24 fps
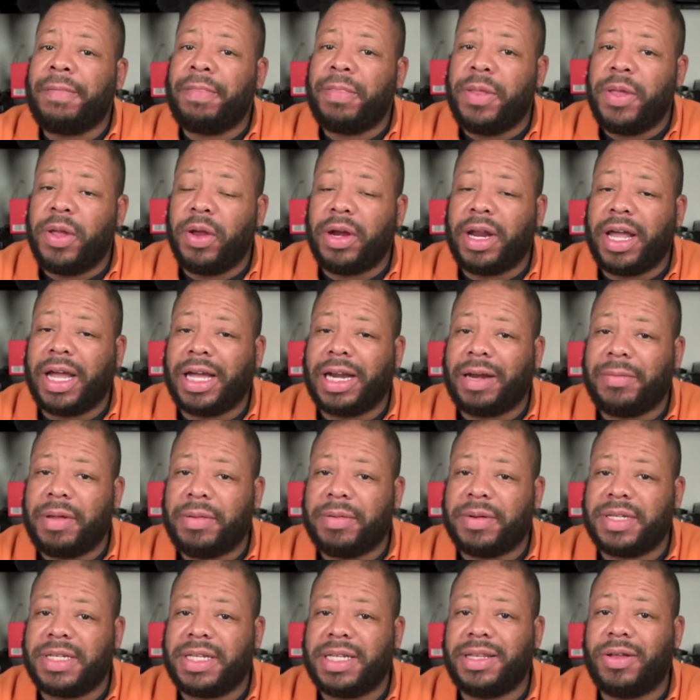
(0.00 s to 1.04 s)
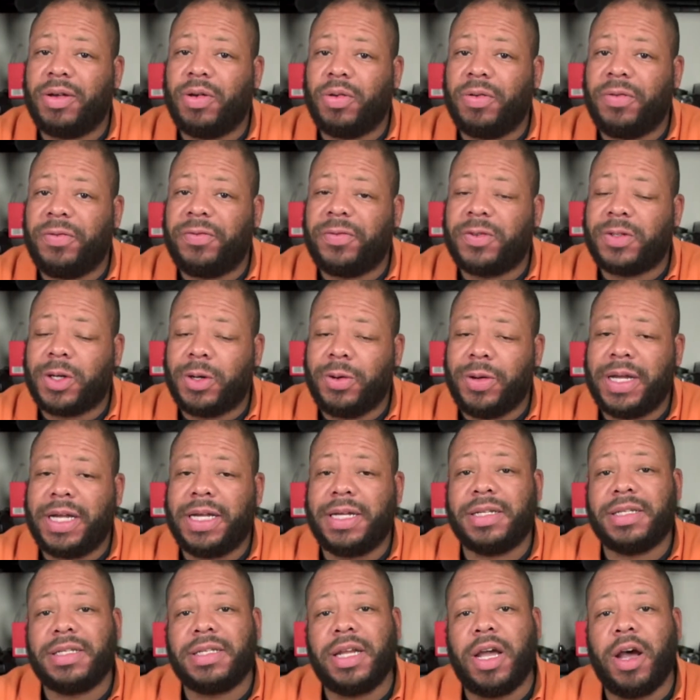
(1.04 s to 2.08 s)
you're not going to be able to see the whole
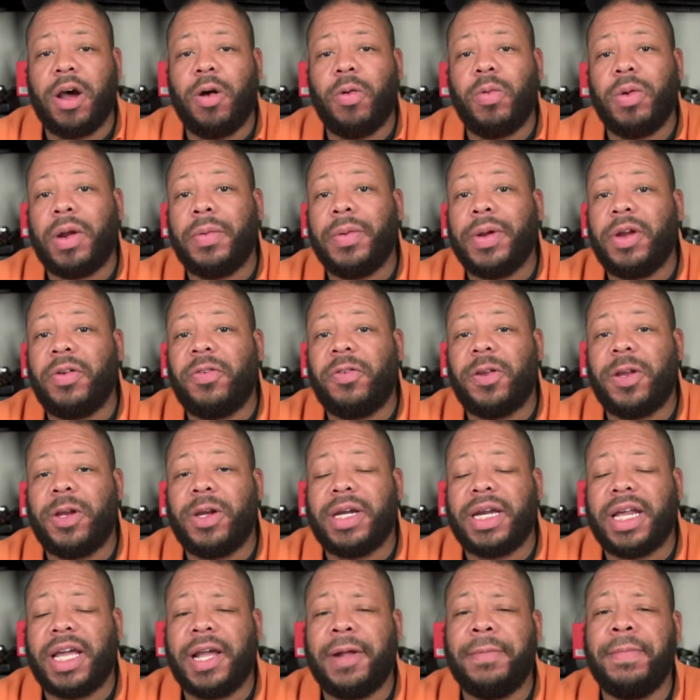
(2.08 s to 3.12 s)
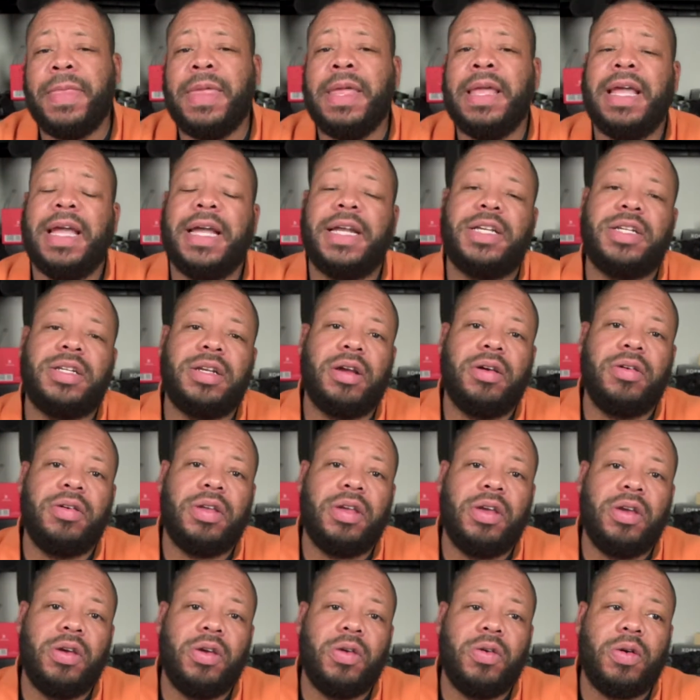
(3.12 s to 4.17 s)
screen. So what I want to do for you today is show
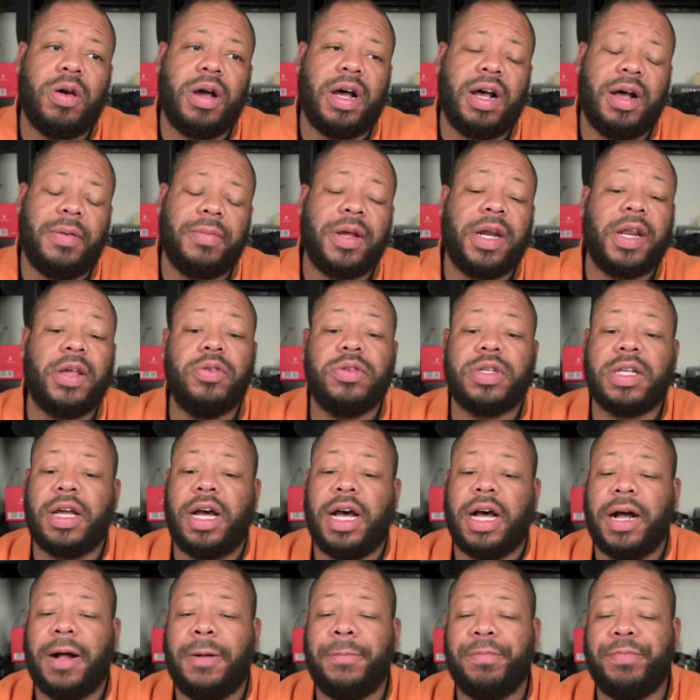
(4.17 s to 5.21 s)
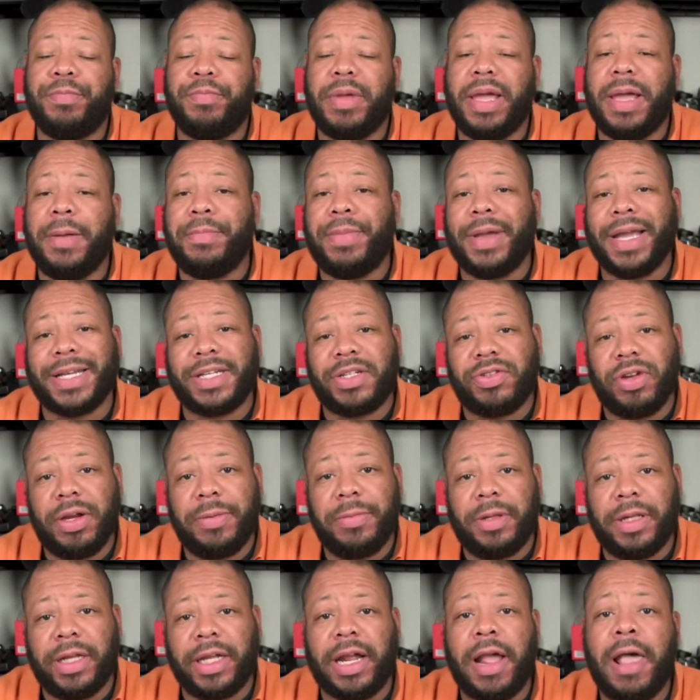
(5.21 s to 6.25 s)
you, I'm going to use MPEG
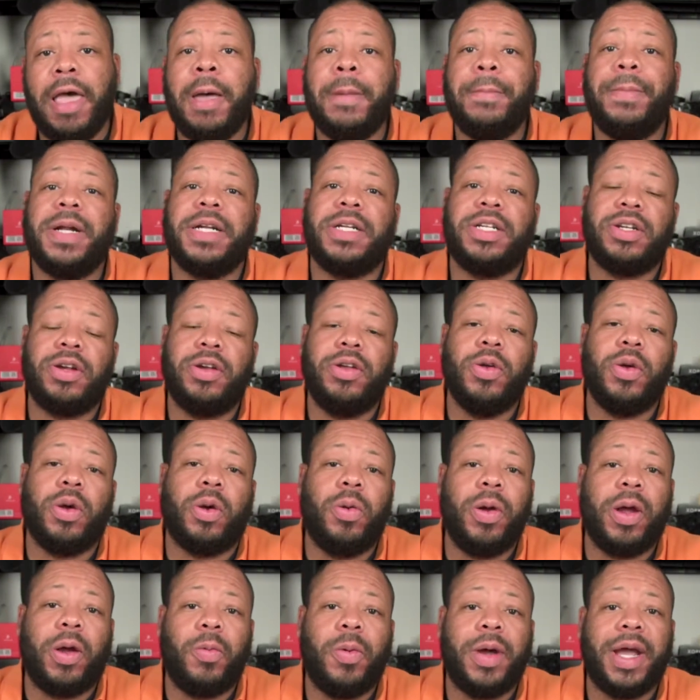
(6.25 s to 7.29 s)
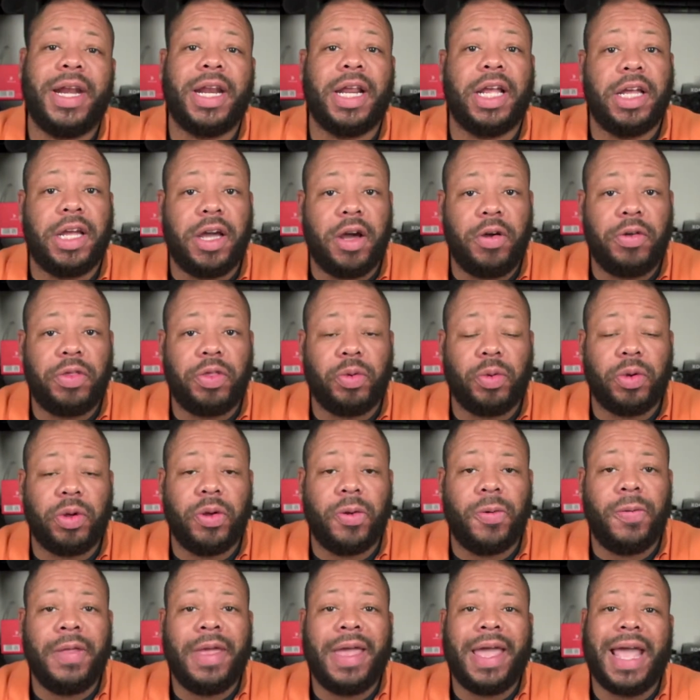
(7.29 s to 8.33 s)
Stream Clip, but show you a quick way to go
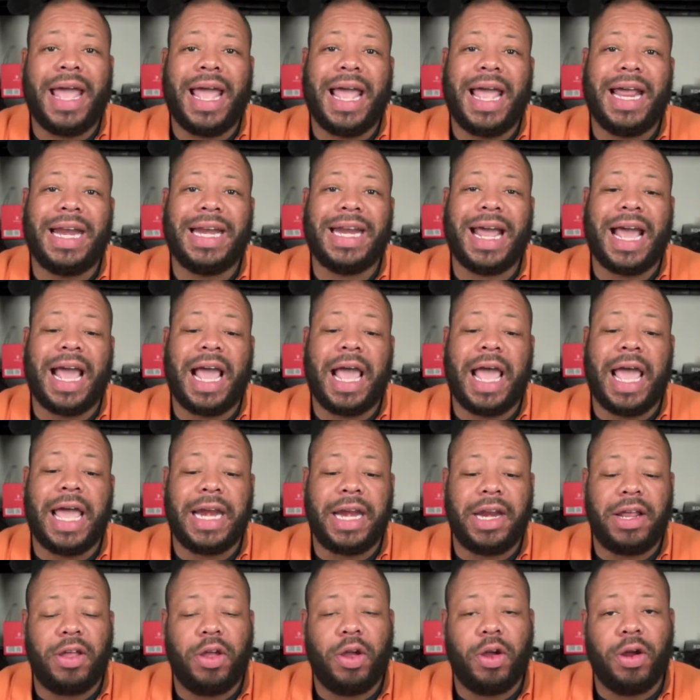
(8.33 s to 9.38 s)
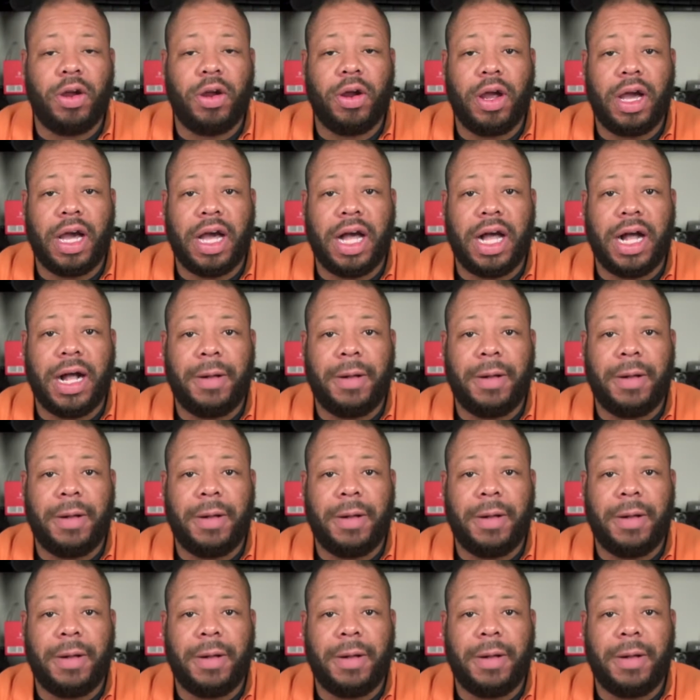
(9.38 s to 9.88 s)
through and edit your